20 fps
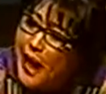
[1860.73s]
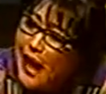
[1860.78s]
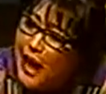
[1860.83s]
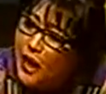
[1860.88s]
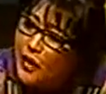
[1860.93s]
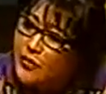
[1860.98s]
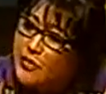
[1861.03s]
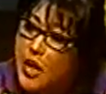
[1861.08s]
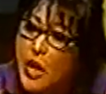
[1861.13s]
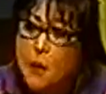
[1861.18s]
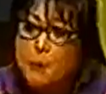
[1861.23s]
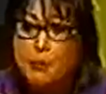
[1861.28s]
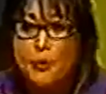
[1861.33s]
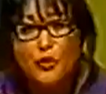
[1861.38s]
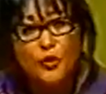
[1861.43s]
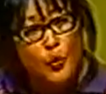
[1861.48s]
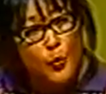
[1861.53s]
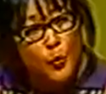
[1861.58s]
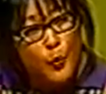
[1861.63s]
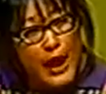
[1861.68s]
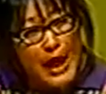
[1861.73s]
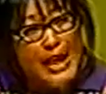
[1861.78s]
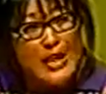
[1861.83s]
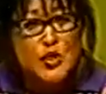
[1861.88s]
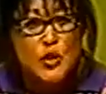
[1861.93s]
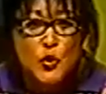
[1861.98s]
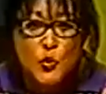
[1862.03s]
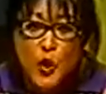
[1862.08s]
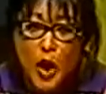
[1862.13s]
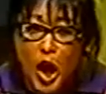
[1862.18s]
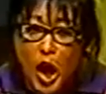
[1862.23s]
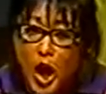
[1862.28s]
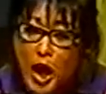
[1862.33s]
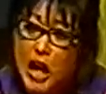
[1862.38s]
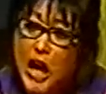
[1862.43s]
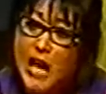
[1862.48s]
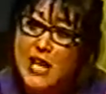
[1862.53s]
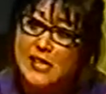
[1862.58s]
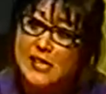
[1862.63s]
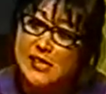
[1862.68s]
out, but when you
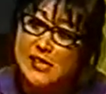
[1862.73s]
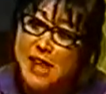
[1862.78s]
are a